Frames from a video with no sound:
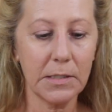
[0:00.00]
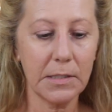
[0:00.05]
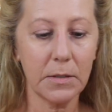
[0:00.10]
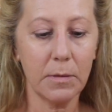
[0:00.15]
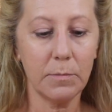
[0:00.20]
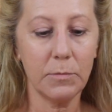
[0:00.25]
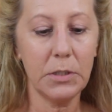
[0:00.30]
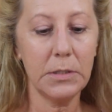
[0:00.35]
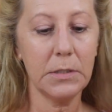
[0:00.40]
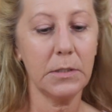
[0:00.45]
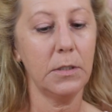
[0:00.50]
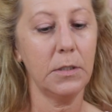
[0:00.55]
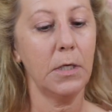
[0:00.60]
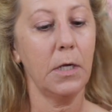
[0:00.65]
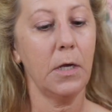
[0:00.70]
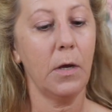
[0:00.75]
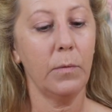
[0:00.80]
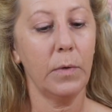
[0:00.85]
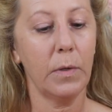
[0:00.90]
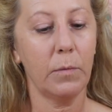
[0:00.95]
So I'm just going to
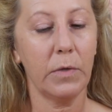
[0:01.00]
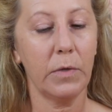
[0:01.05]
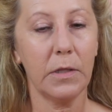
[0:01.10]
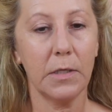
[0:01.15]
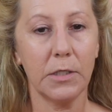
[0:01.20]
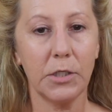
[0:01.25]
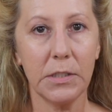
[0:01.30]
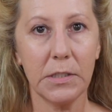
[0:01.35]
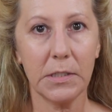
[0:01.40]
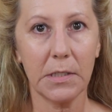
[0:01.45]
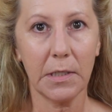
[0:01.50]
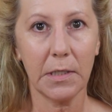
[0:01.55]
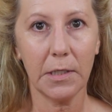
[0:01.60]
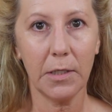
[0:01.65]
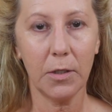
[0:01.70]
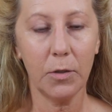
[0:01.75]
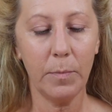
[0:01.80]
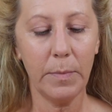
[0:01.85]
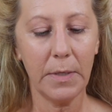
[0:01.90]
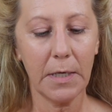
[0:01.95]
go in with just a
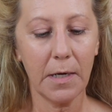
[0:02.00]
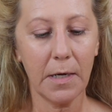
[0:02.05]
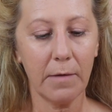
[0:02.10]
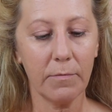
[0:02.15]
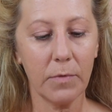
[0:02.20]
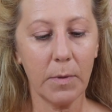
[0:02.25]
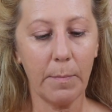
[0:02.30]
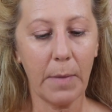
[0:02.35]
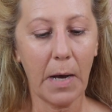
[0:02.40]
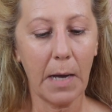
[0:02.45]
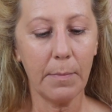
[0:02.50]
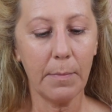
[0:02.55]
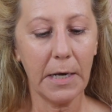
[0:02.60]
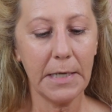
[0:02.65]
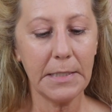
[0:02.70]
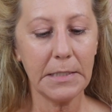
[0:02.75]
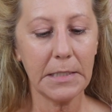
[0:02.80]
little bit of the Bye